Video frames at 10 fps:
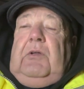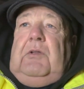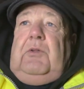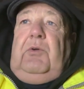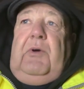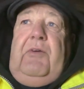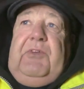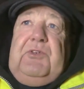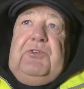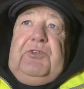There's no
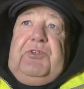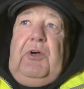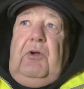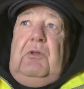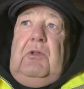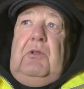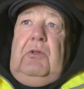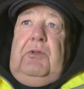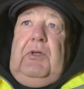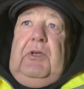evidence at all
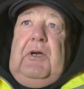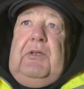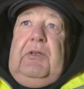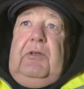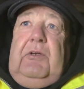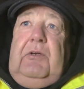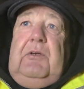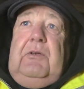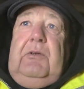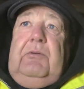that he had
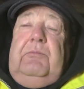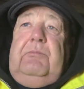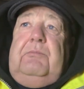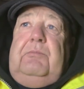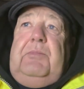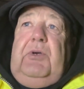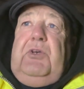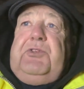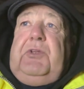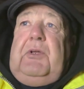
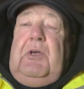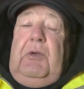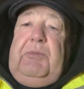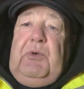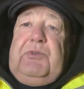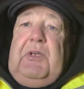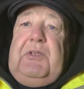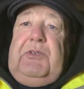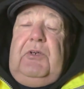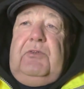personally abused any
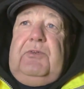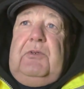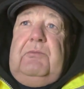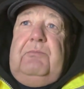children.